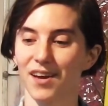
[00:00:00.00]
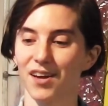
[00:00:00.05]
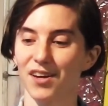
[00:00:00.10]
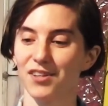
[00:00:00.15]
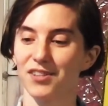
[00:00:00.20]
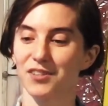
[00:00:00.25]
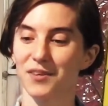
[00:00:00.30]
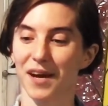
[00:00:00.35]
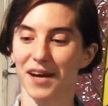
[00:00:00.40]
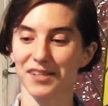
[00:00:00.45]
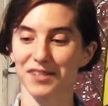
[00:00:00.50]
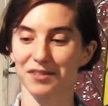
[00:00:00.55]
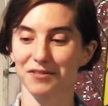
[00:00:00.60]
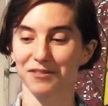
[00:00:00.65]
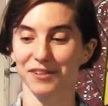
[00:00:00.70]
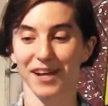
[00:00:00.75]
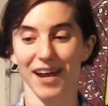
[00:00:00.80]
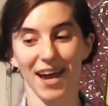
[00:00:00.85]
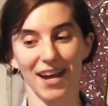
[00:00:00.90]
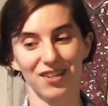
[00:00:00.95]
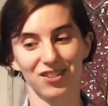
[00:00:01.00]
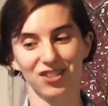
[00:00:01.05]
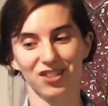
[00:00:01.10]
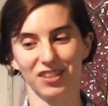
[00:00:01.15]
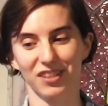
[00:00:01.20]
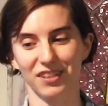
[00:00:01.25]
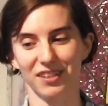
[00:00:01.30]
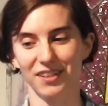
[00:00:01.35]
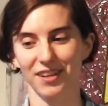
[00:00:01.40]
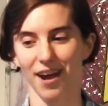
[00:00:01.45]
So as a
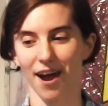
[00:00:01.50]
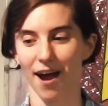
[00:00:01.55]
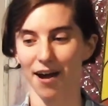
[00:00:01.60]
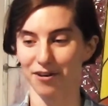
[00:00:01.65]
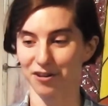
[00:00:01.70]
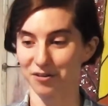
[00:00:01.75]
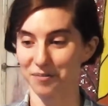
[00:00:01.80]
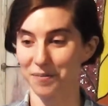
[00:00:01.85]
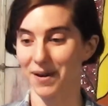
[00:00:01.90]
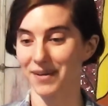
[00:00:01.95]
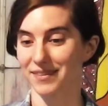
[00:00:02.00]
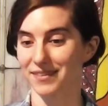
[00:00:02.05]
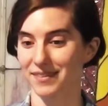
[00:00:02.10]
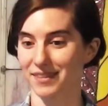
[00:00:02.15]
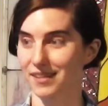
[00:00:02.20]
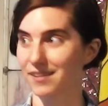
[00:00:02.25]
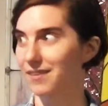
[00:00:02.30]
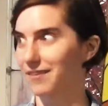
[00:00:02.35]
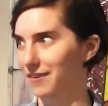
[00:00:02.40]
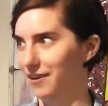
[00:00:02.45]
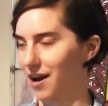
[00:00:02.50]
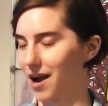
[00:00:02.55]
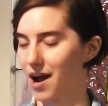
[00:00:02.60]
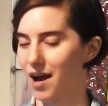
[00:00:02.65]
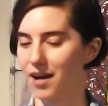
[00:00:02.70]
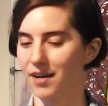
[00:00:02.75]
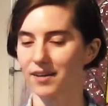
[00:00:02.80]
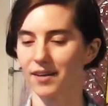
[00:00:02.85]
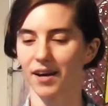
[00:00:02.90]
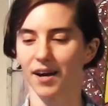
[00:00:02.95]
reaction, Ahura Mazda, their
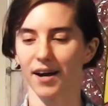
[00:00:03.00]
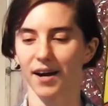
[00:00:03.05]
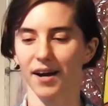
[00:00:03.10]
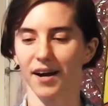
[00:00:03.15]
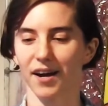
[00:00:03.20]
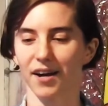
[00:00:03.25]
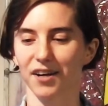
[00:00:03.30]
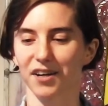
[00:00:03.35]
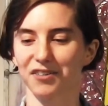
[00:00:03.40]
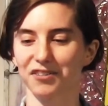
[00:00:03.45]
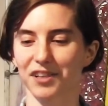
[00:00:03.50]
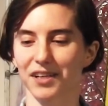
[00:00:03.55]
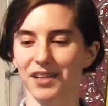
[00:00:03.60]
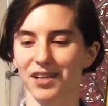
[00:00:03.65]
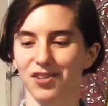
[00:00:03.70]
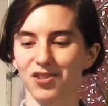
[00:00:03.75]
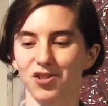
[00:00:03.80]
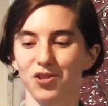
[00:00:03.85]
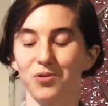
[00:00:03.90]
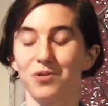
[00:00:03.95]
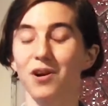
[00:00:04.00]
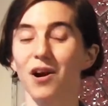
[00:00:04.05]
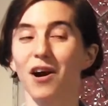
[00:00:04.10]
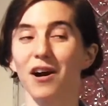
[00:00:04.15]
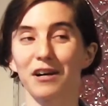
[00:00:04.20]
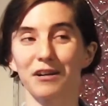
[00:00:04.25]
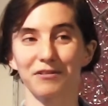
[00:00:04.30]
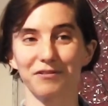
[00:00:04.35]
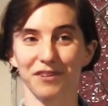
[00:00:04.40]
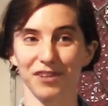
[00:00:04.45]
god, uh, created two
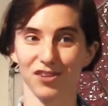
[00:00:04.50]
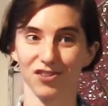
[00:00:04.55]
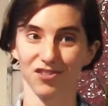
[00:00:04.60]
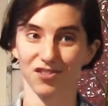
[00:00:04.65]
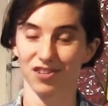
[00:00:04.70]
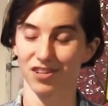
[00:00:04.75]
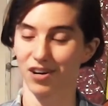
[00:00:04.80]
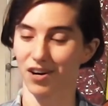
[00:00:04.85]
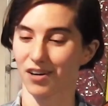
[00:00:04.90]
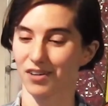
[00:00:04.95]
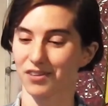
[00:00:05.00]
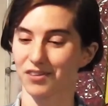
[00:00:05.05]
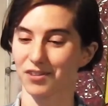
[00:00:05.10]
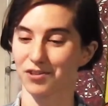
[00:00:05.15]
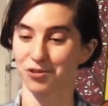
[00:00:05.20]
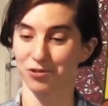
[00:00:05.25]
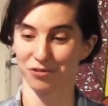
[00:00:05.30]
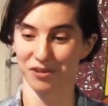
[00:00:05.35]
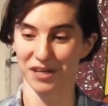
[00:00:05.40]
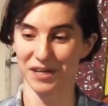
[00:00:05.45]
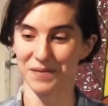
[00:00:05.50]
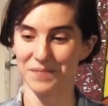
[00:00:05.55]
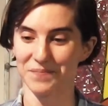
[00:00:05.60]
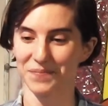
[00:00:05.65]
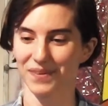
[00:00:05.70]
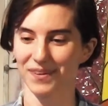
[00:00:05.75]
kar fish to guard the tree,